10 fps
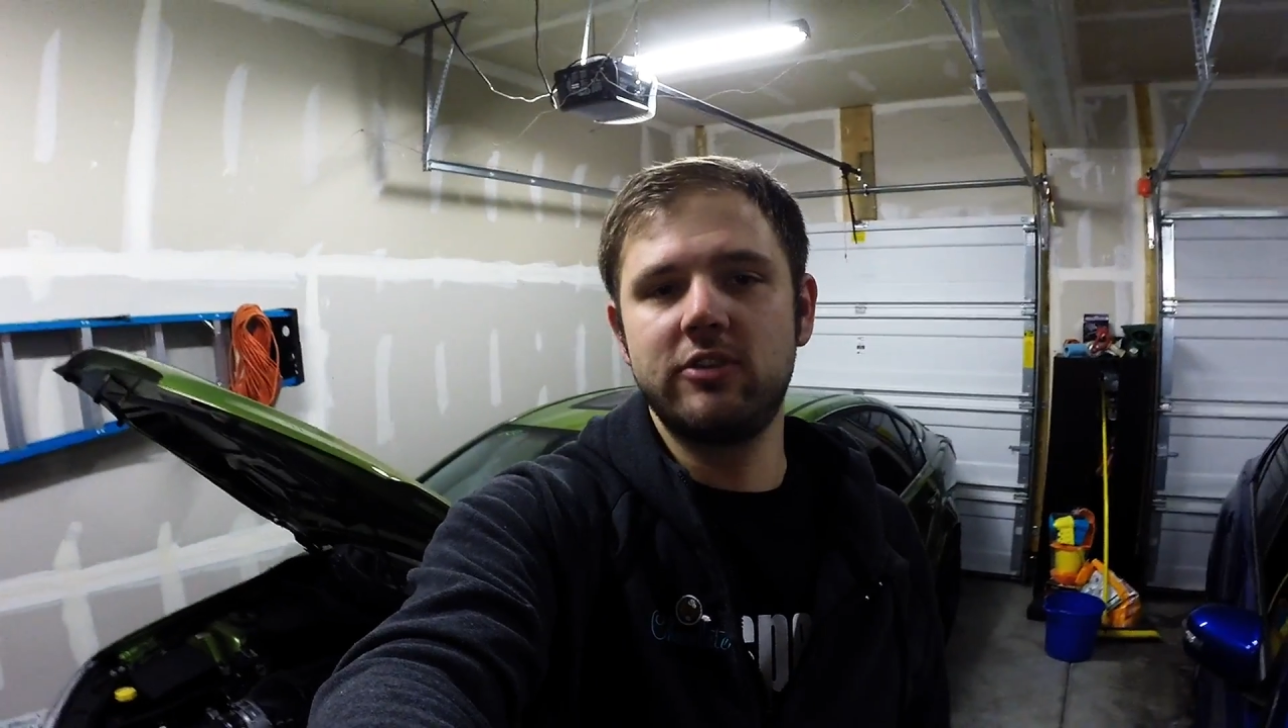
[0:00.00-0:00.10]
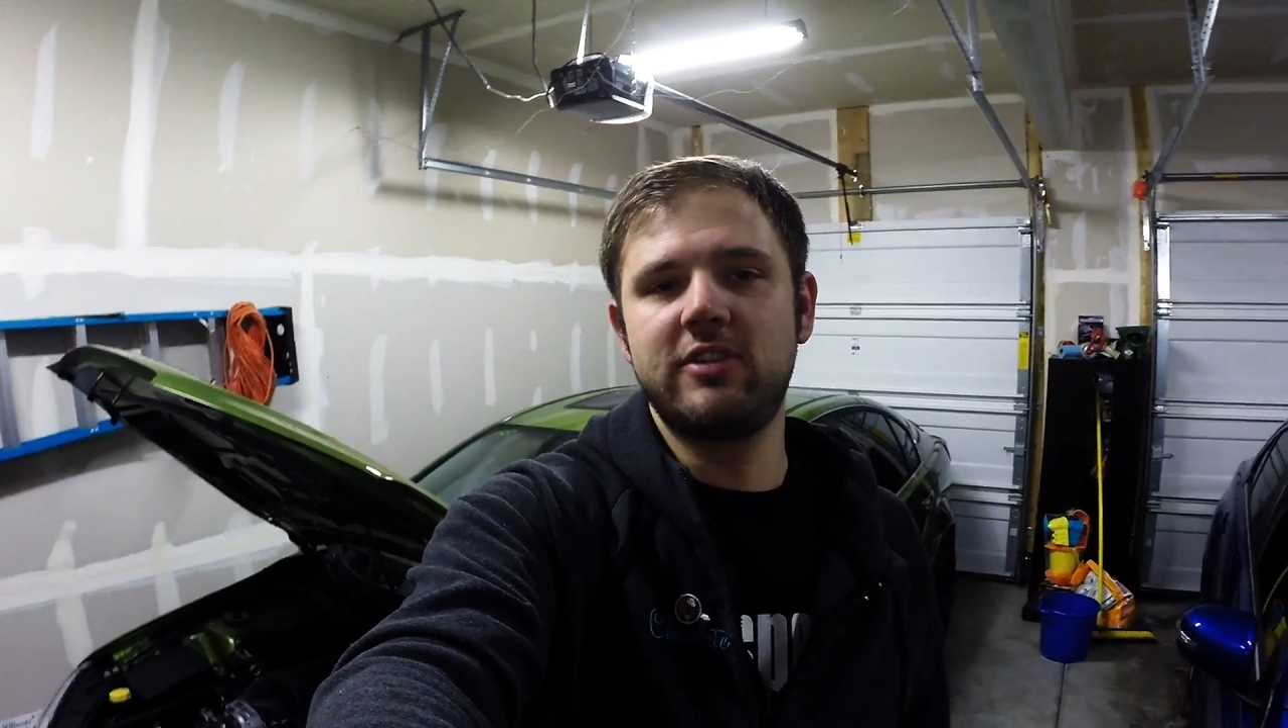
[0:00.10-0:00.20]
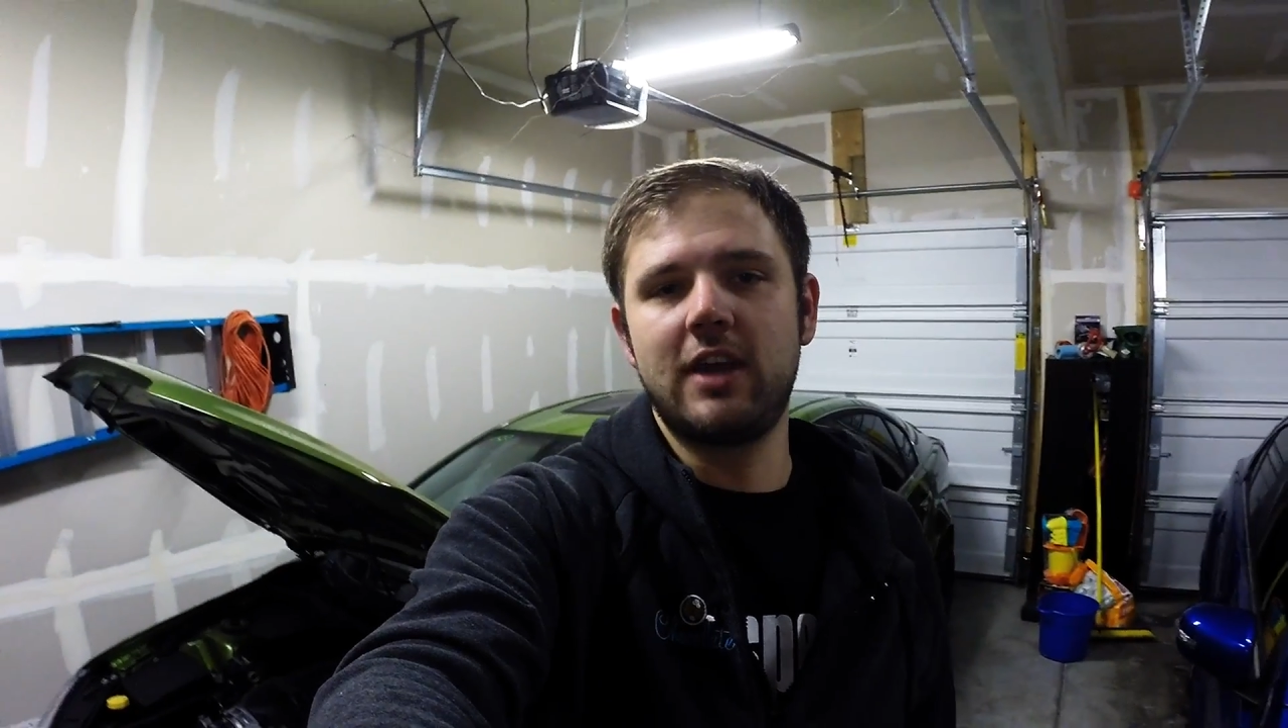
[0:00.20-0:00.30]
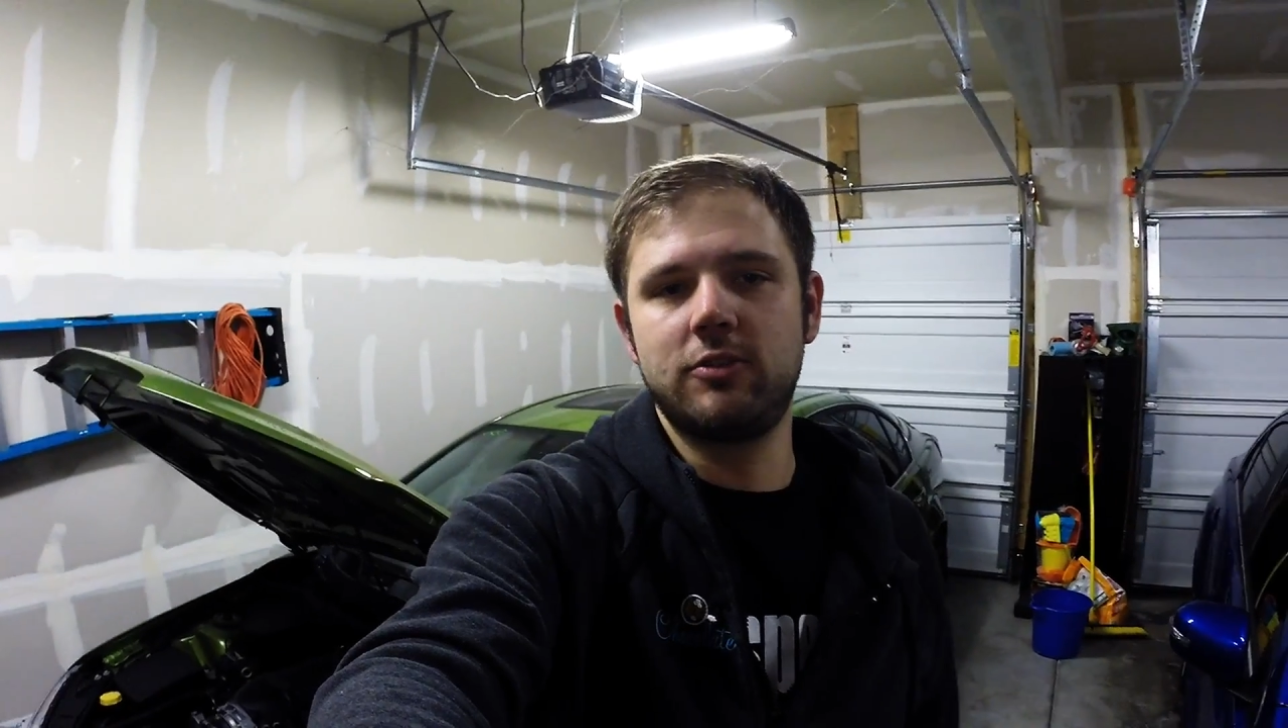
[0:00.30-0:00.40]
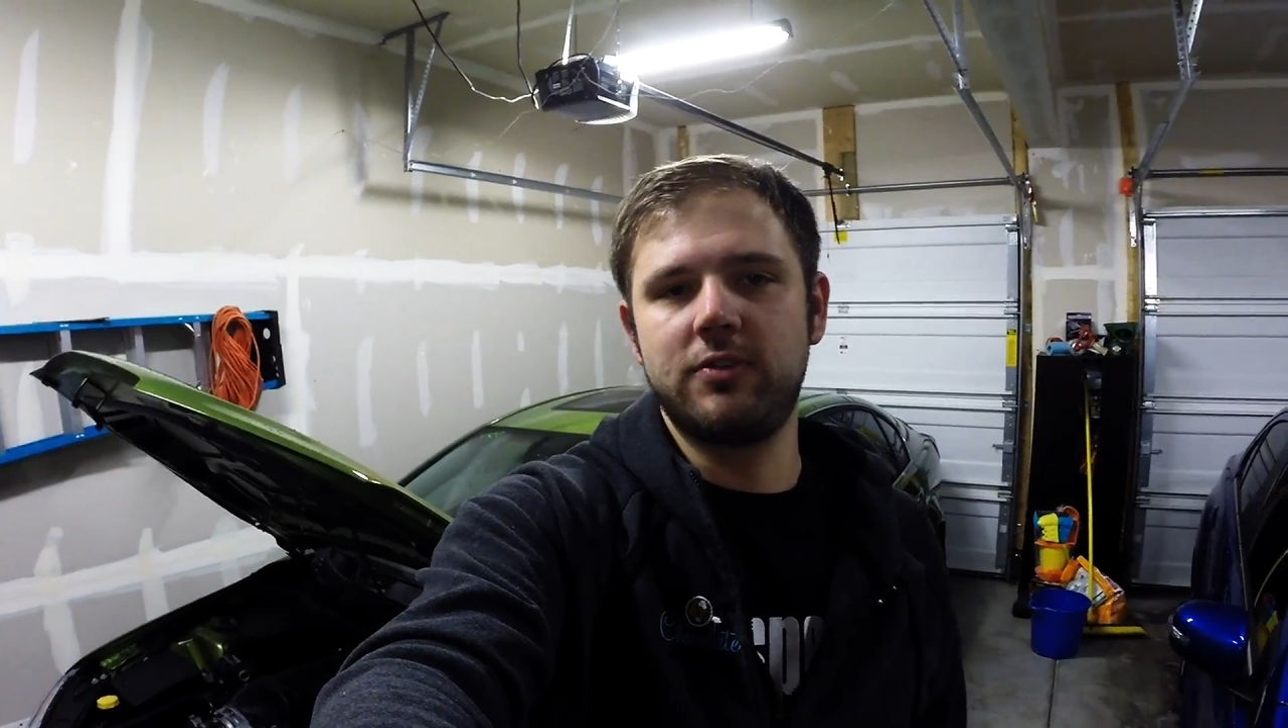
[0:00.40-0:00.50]

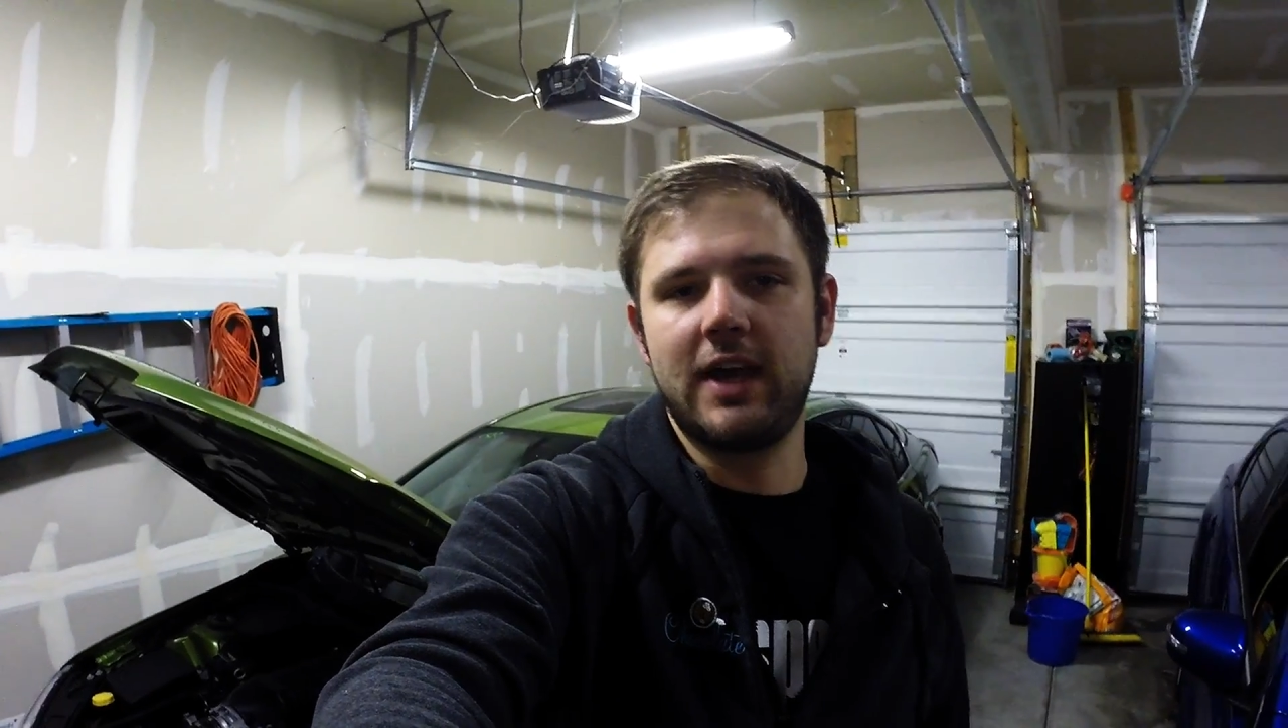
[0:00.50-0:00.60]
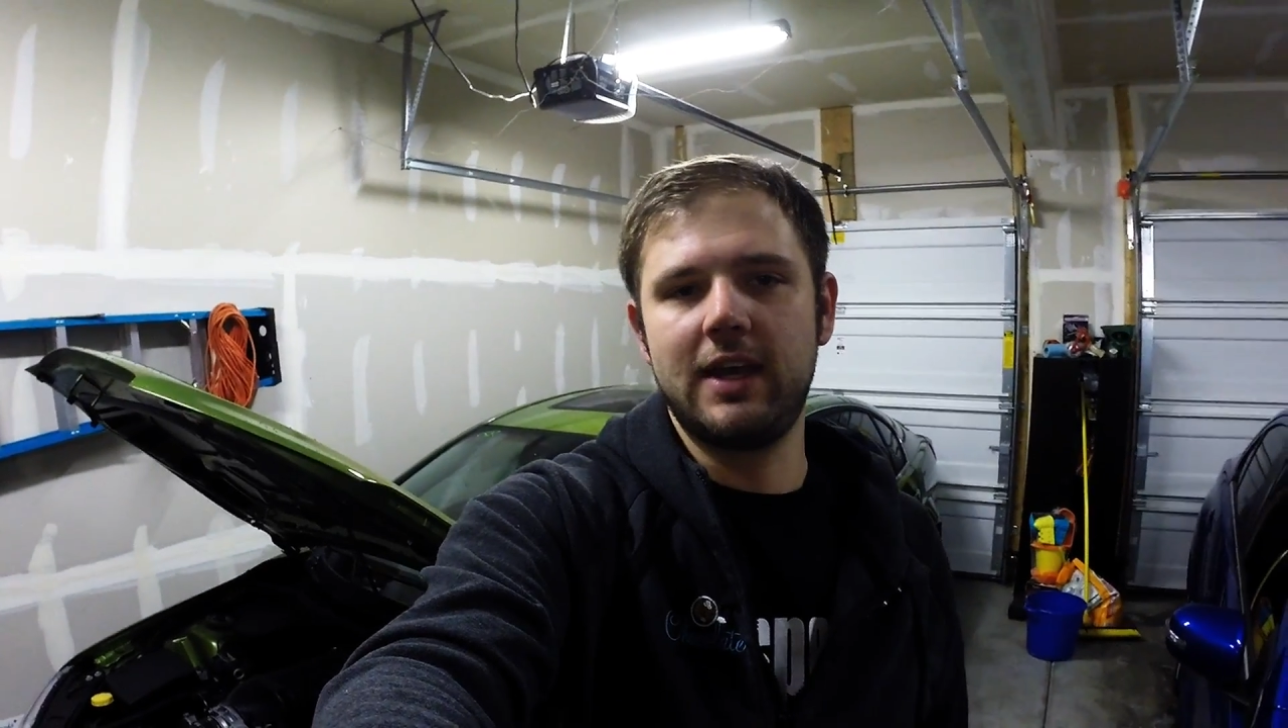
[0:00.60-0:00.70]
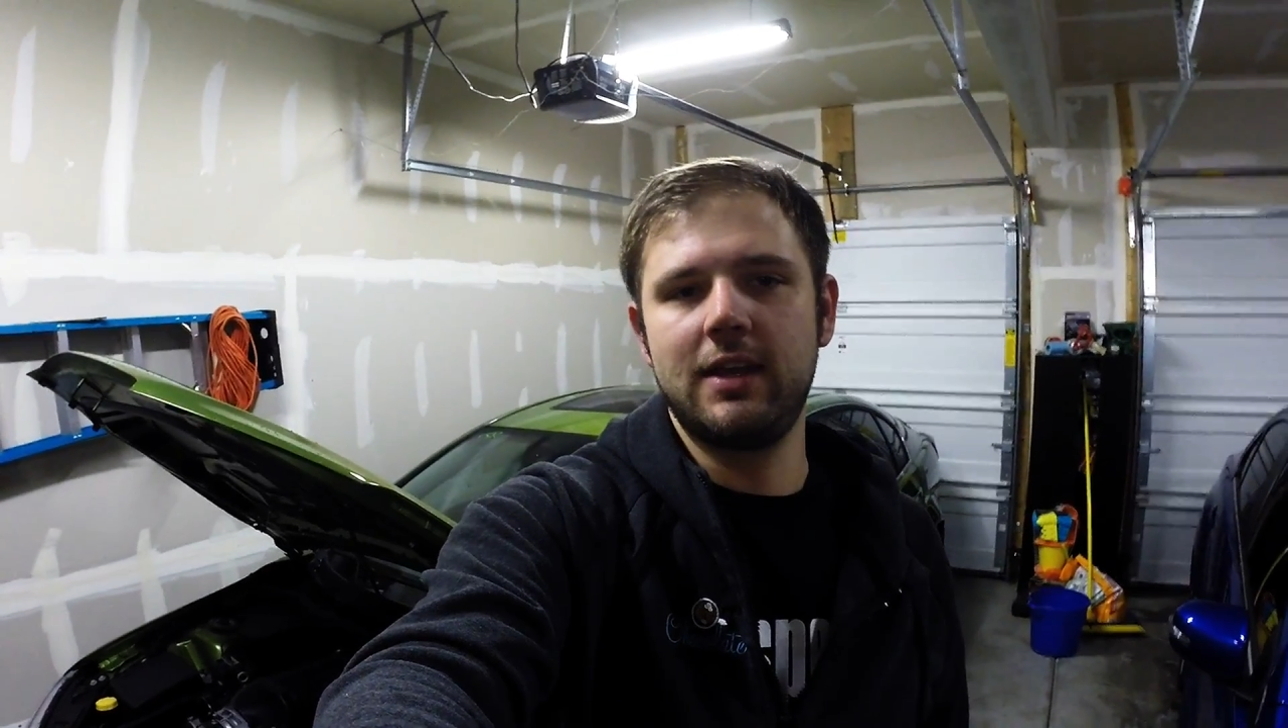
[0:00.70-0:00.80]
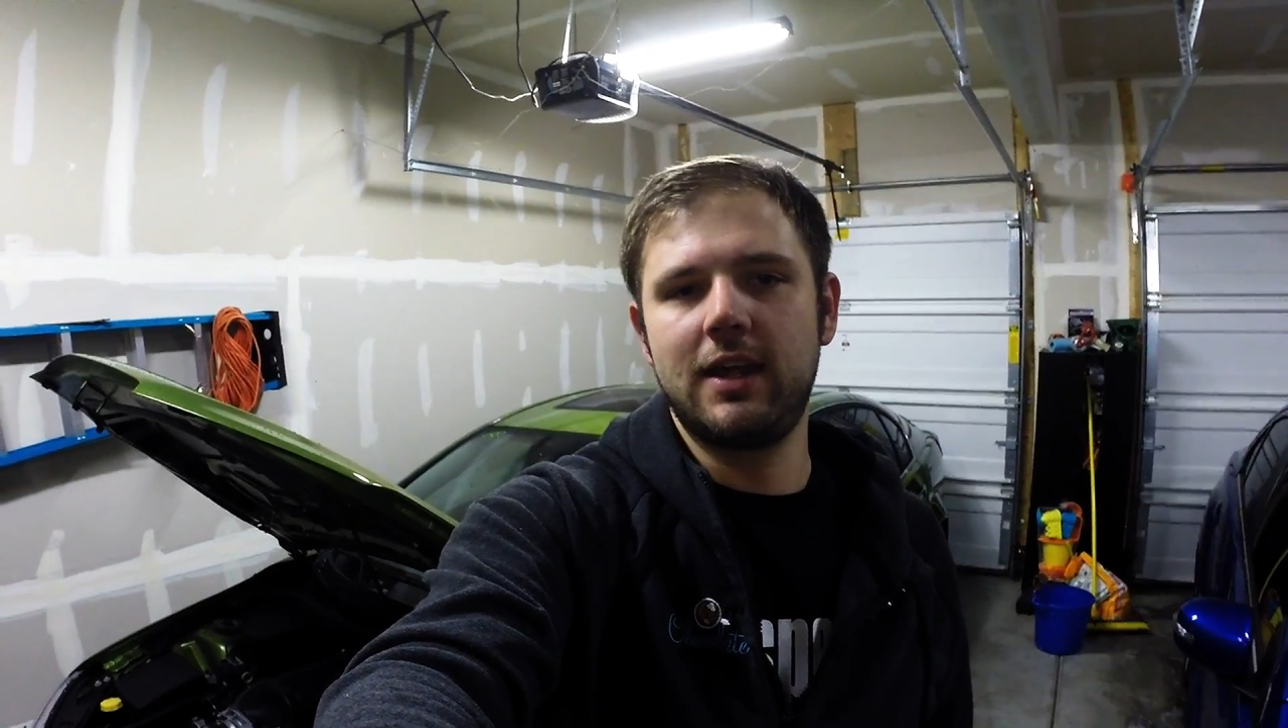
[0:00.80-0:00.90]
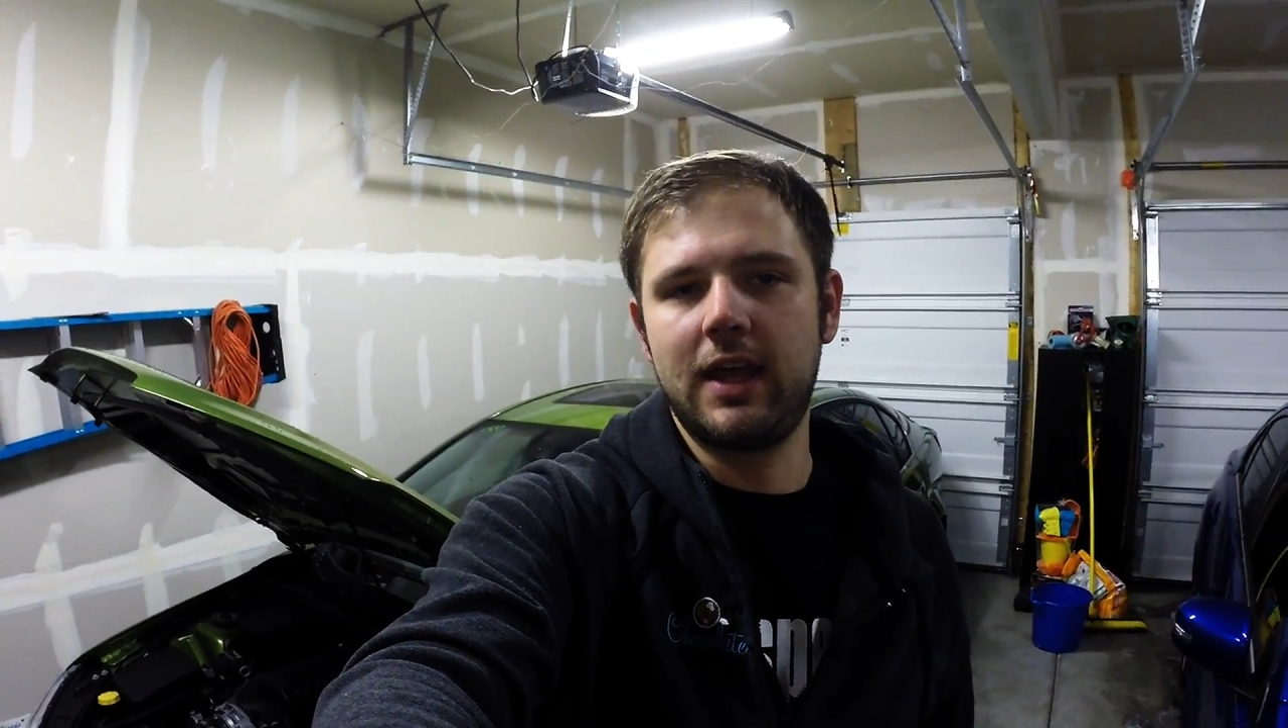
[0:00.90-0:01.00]
satisfied.